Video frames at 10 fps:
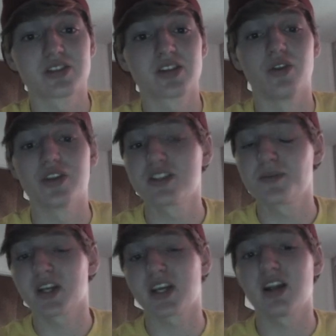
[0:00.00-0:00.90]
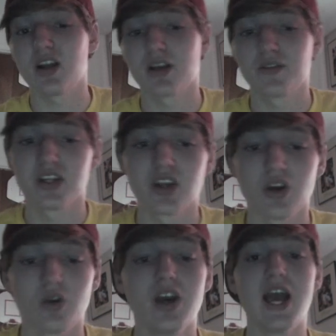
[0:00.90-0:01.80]
So this has been a kind of long
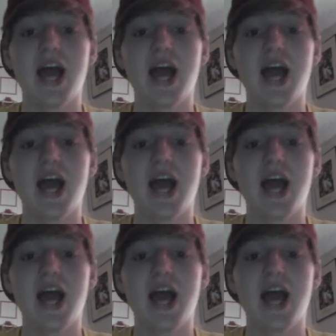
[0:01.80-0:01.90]
video.